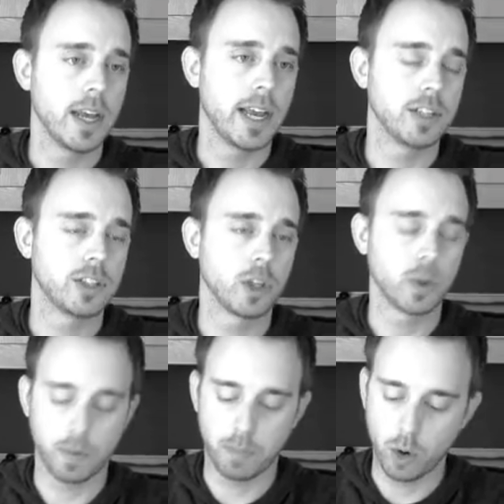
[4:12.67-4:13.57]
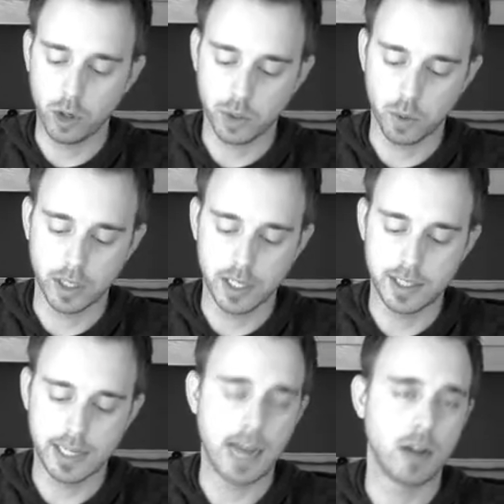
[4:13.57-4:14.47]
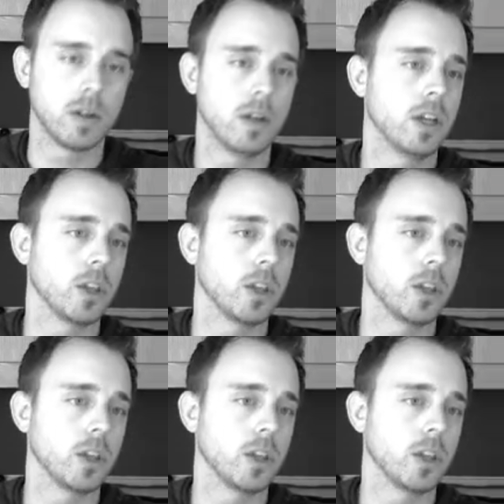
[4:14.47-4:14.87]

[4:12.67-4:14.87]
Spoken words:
and so the reports will list out